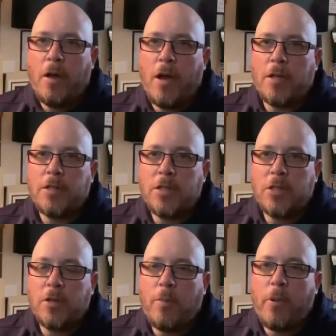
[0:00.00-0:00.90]

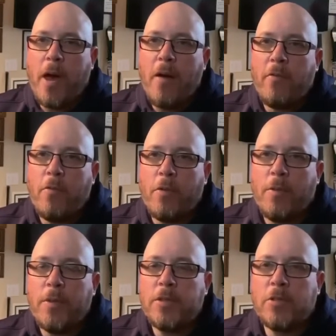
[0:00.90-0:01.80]
digital
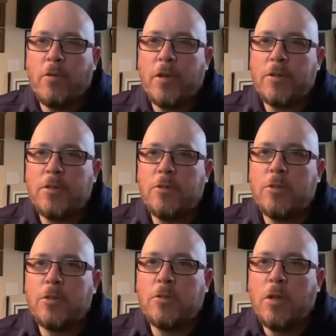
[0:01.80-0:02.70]
platform that's going to
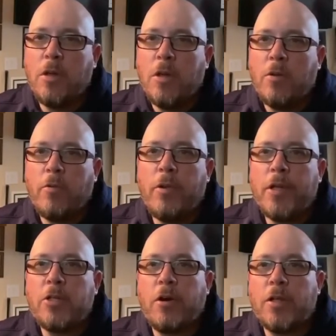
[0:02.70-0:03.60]
really
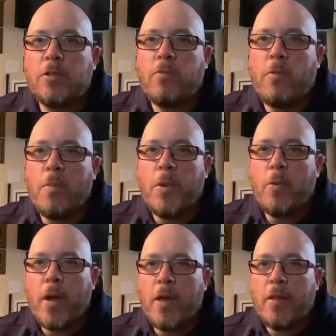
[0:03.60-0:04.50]
transform the
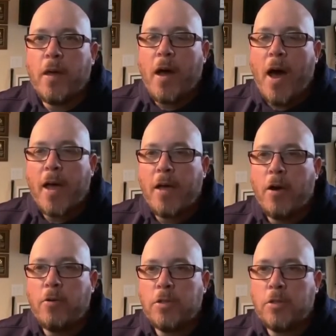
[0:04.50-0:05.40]
way that I
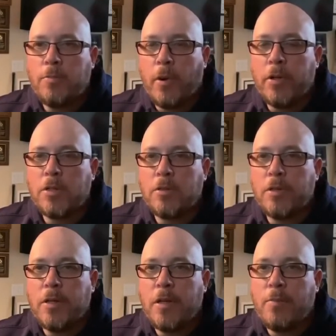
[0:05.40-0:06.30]
coach
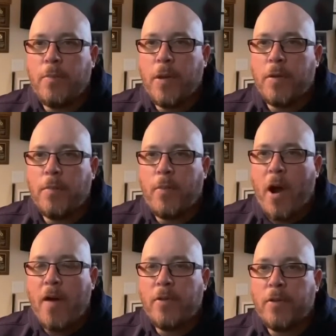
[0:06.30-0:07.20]
personally and
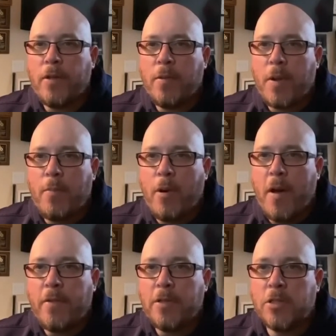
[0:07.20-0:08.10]
privately in my
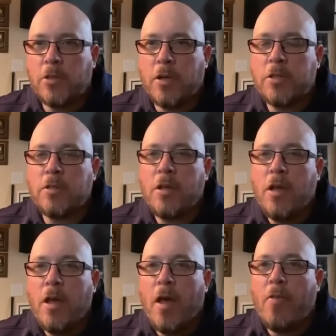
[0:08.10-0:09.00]
private instruction,
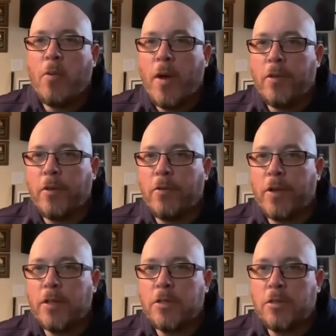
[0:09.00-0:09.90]
and the way Little
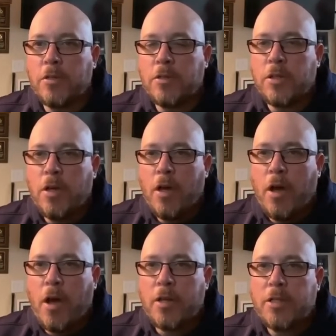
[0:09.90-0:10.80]
Linksters
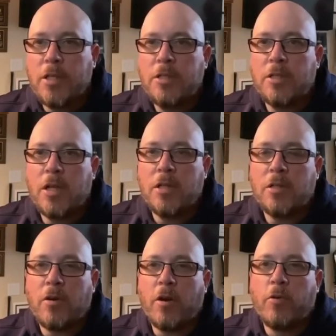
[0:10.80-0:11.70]
teaches kids
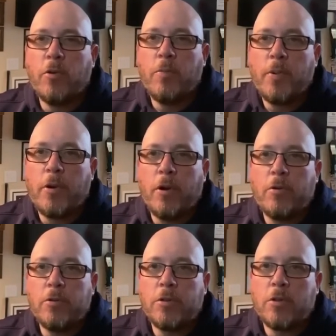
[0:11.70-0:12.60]
in our group
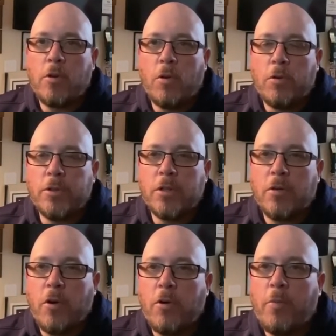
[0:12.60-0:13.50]
goals and
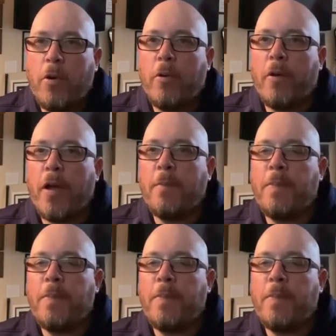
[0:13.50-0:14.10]
Grow program.